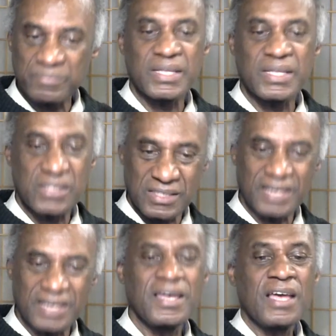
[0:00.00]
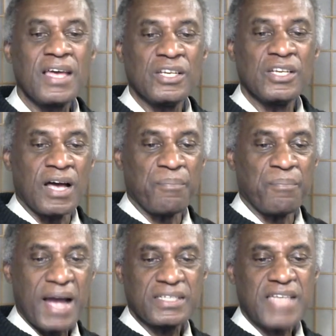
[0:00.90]
that's his name.
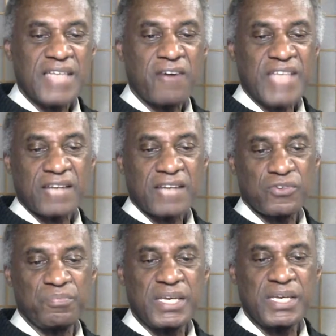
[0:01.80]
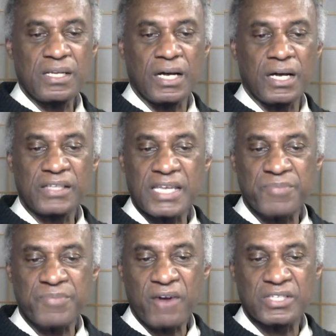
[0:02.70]
Miley Cyrus, actor,
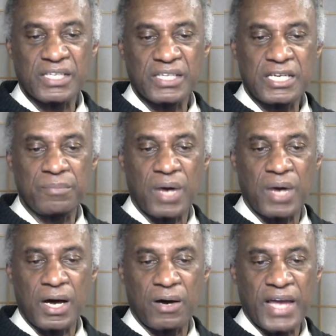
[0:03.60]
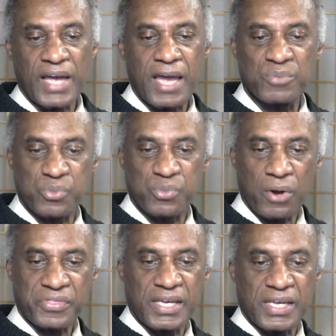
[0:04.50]
gets married to Liam
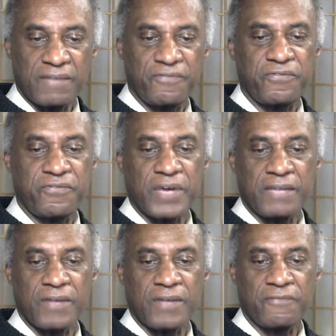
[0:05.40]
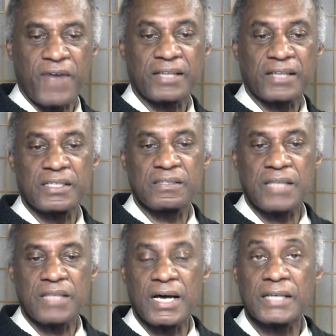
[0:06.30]
Hemsworth in
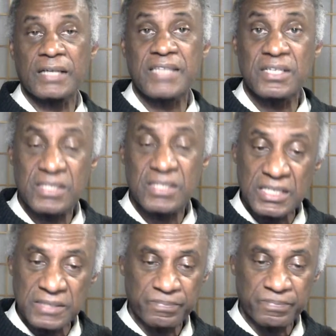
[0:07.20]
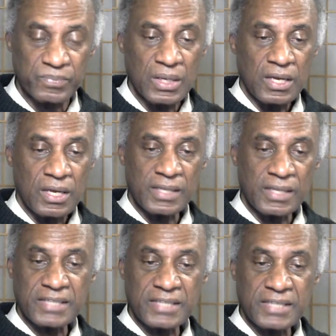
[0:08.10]
Franklin, Tennessee. In
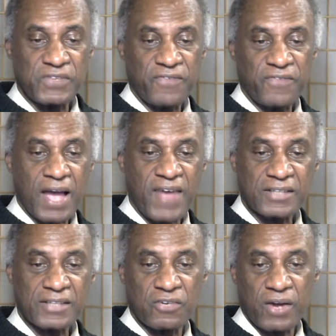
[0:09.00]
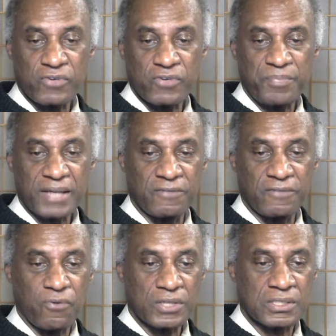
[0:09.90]
1955, actor Gregory Peck
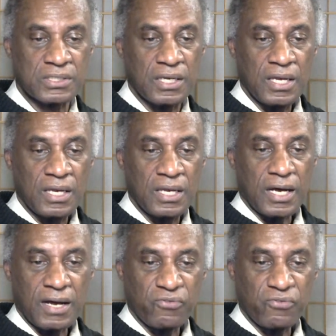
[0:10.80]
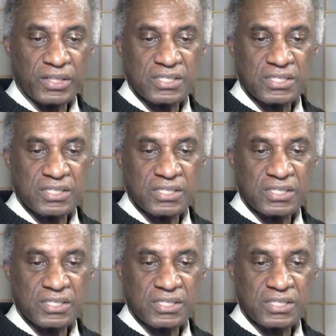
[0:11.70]
divorced real